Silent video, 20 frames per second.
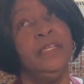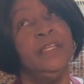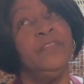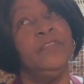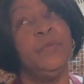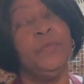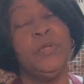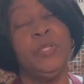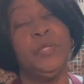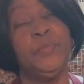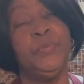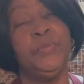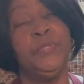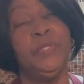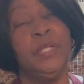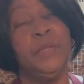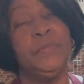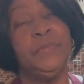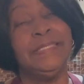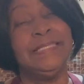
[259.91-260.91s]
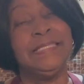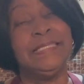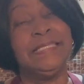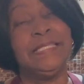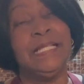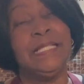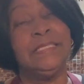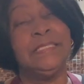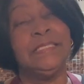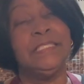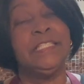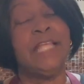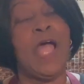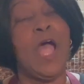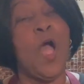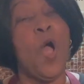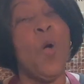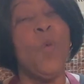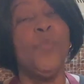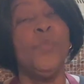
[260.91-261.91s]
if I'm going to put up this sausage,
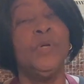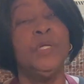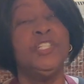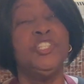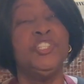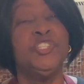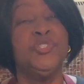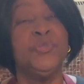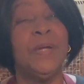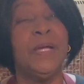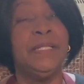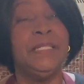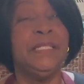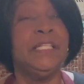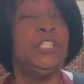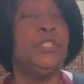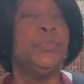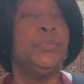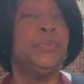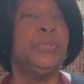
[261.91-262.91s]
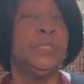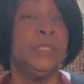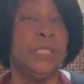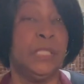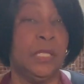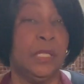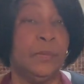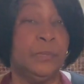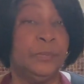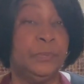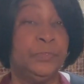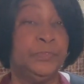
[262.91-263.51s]
how much do I need to put up?